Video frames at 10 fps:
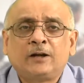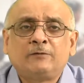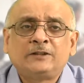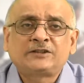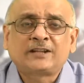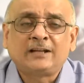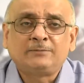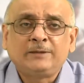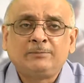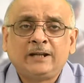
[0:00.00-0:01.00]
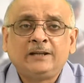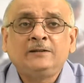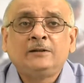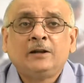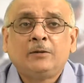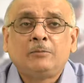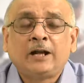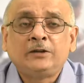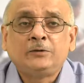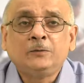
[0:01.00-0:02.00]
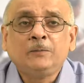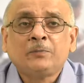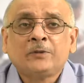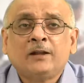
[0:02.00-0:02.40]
which can be made by you.